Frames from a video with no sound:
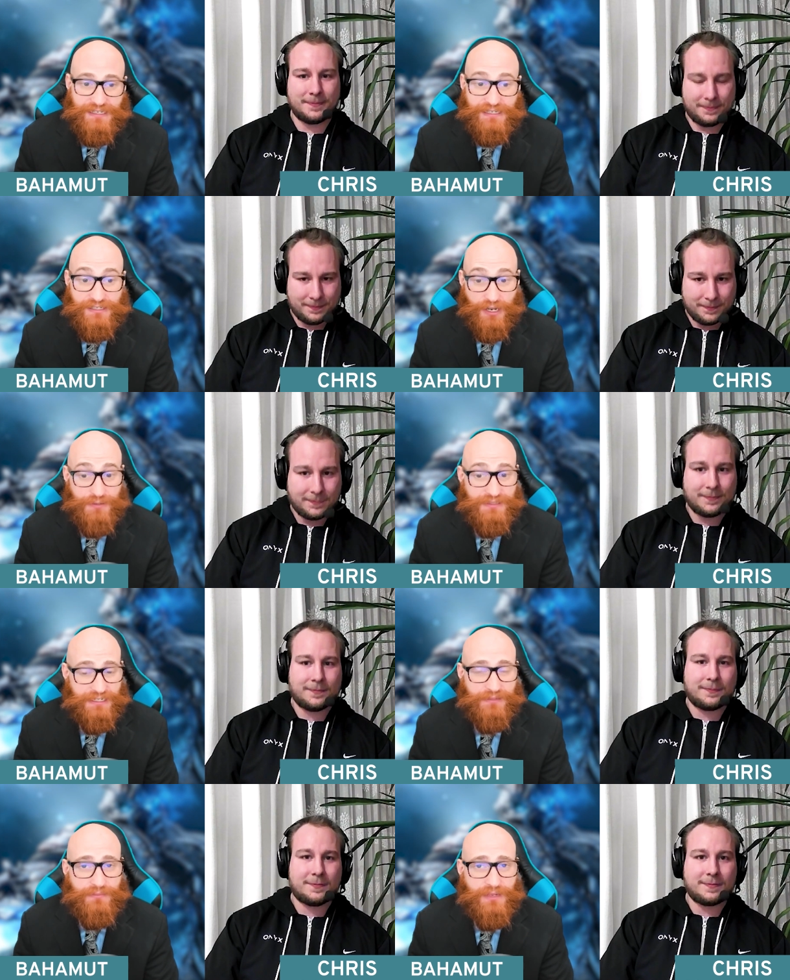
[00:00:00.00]
Speaker 1: S G O
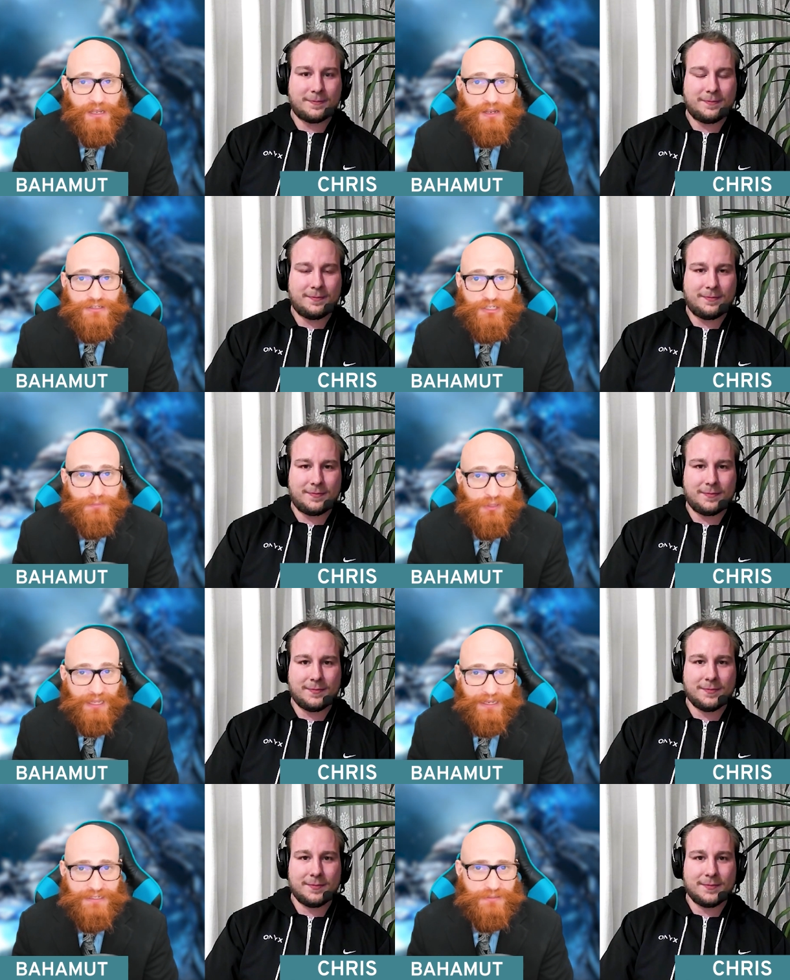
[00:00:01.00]
team. Do you
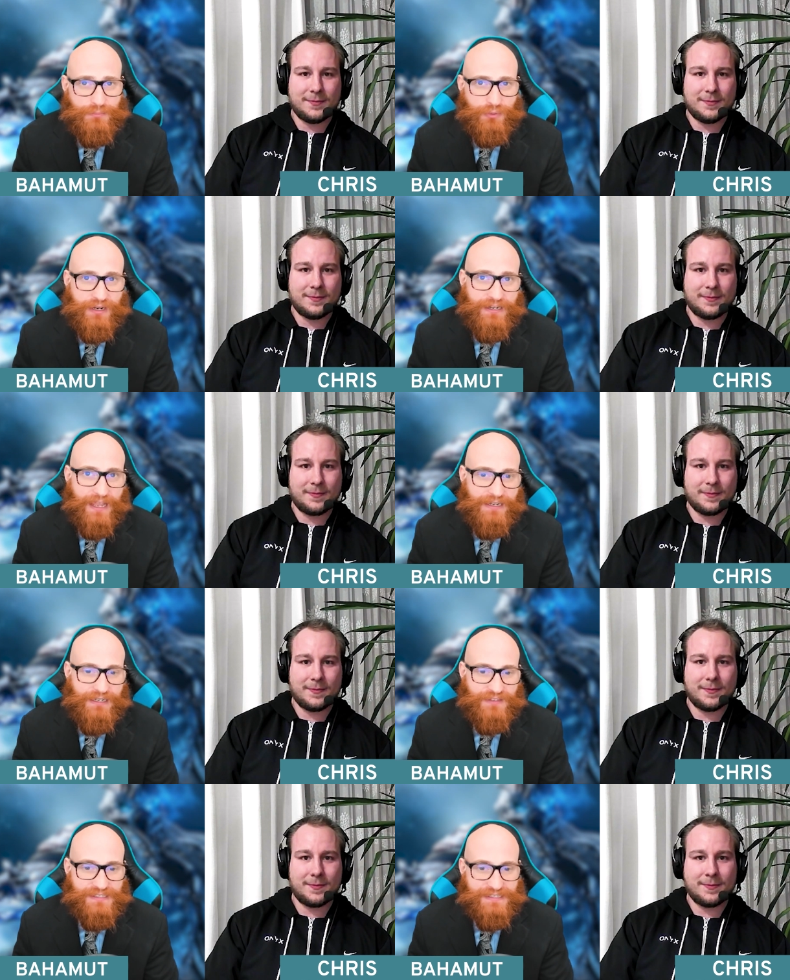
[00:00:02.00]
plan to bring any of
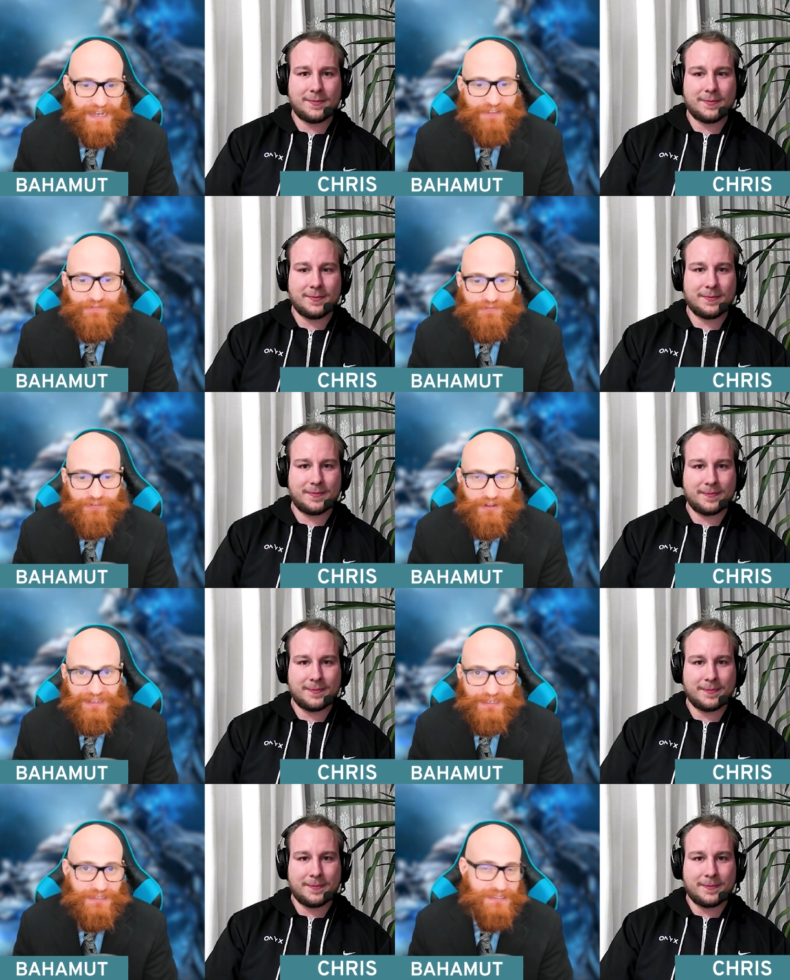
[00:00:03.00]
the staff
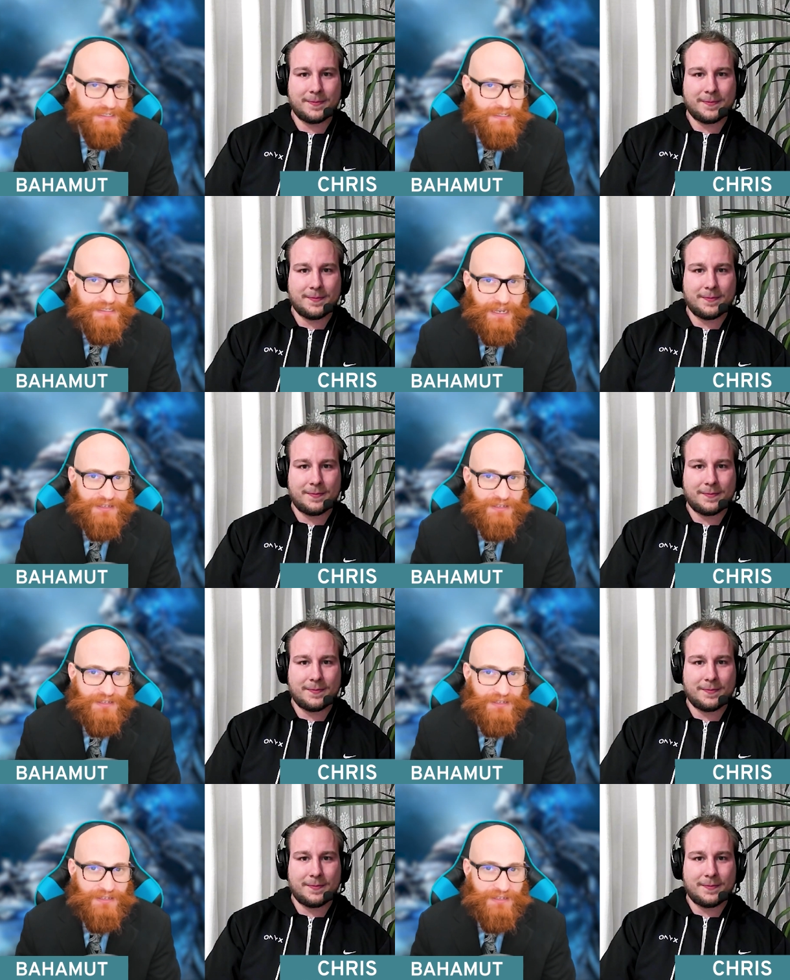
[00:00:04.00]
into the C C L